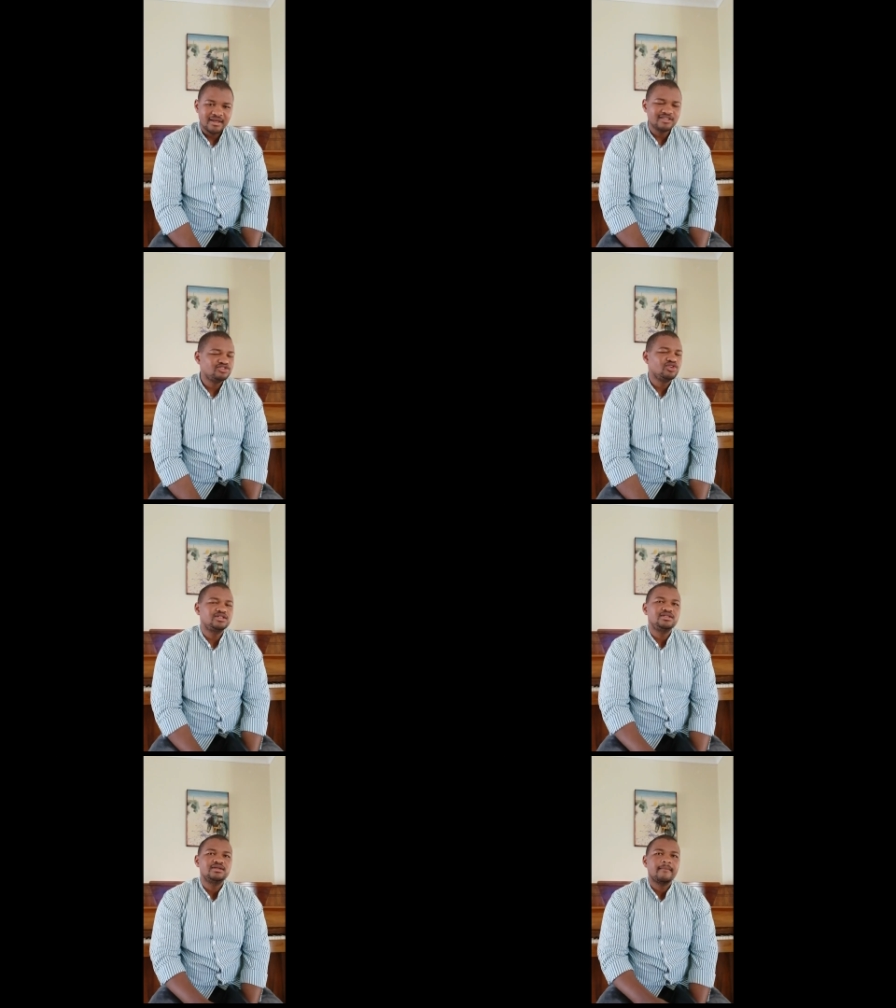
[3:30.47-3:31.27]
He is
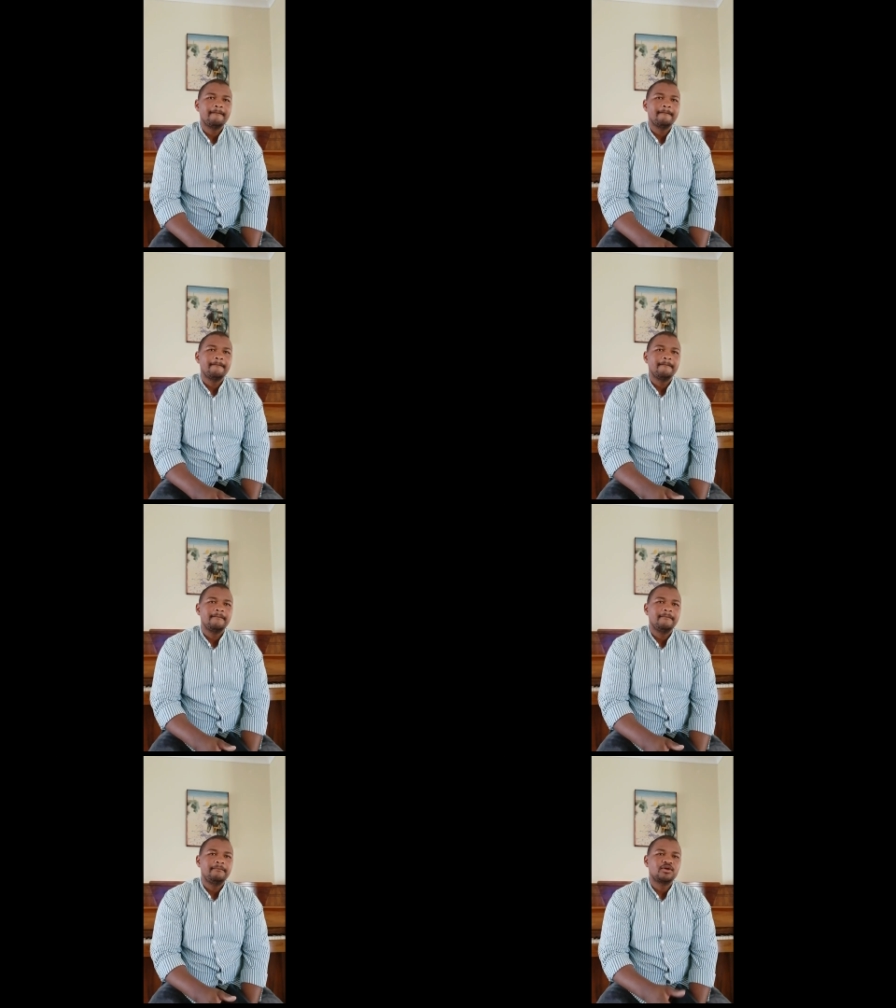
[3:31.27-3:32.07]
not
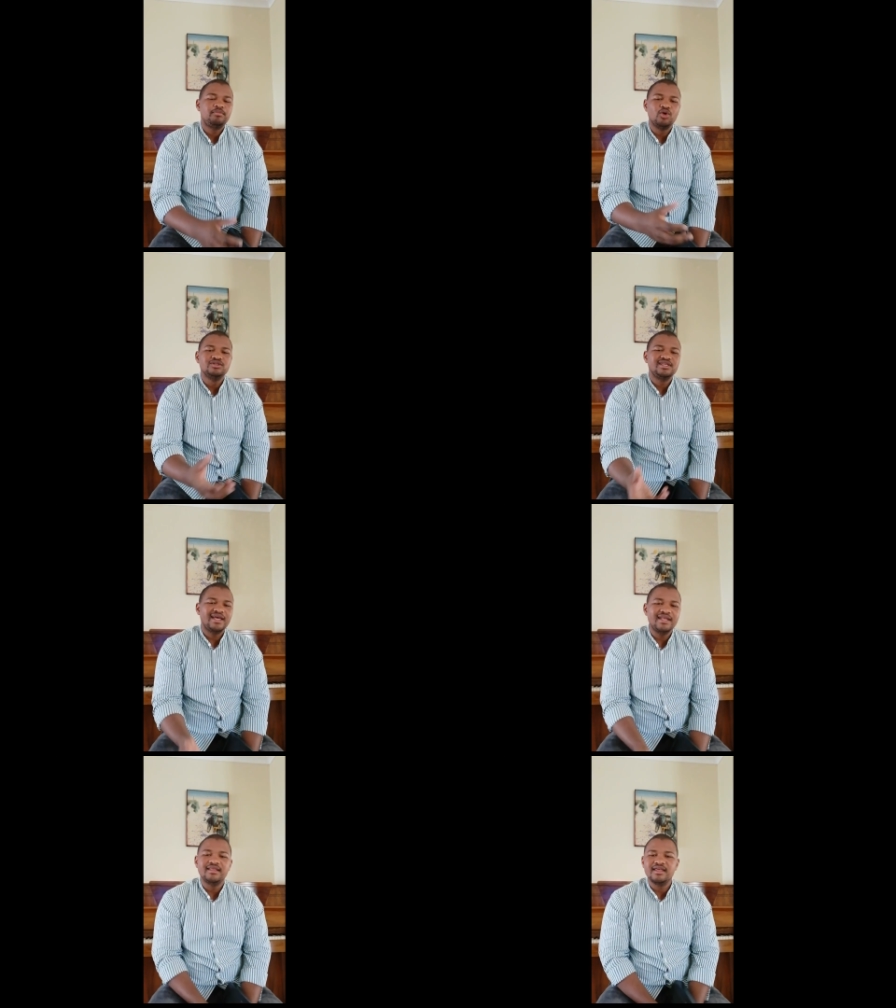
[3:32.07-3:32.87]

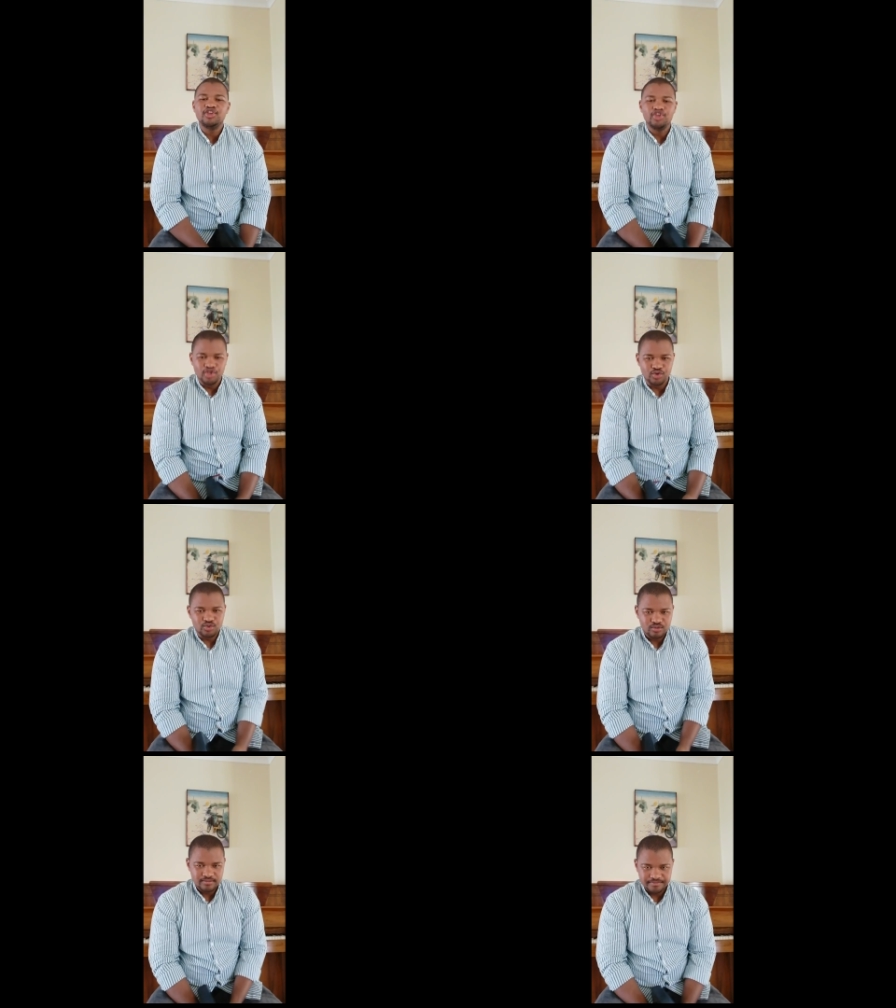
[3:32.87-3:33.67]
proposing anything new